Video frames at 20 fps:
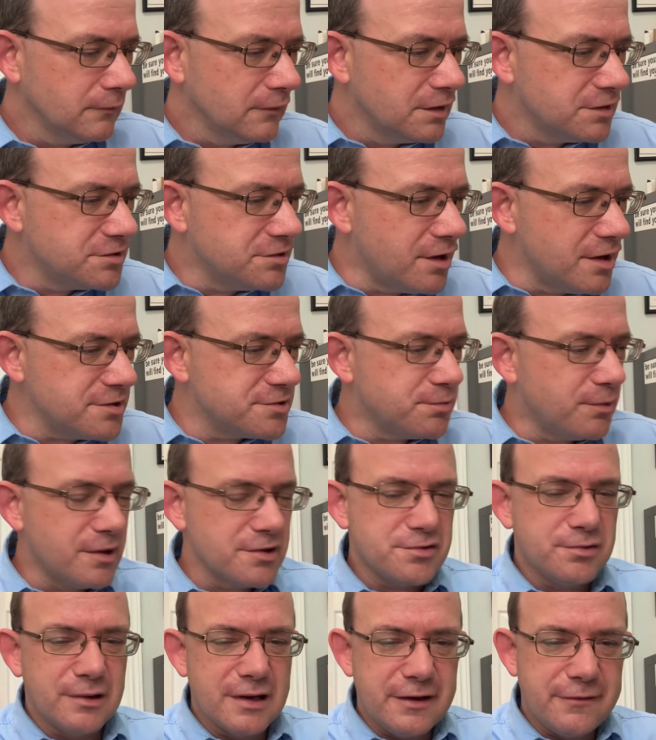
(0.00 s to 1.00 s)
Joshua
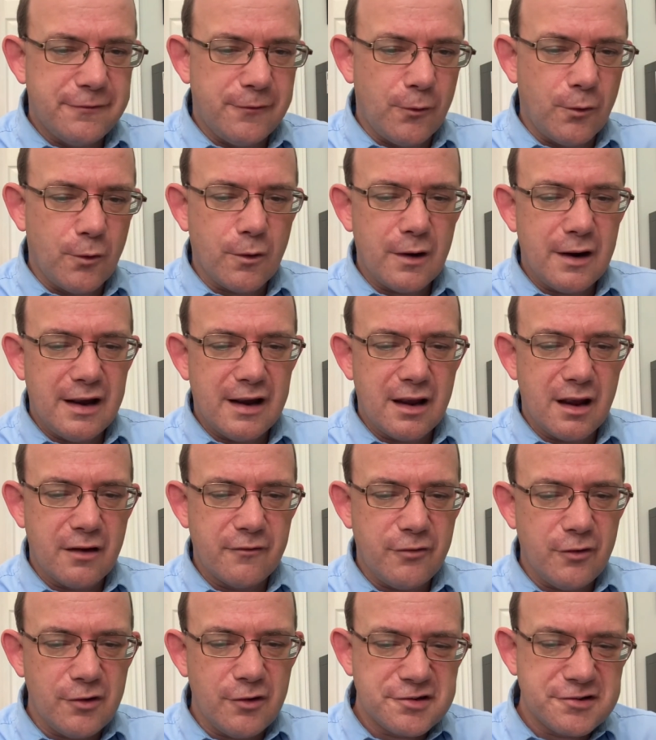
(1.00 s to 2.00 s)
24 and in
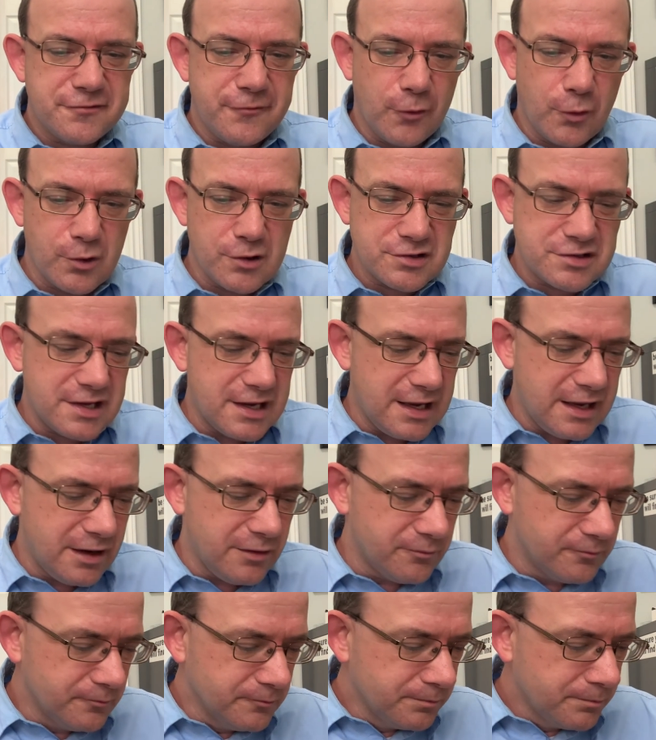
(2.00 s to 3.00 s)
verse
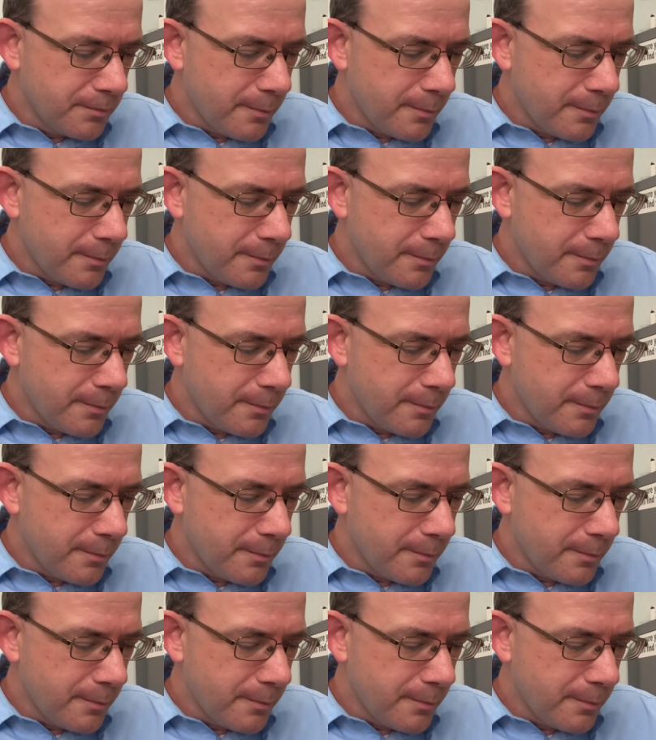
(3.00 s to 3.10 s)
14,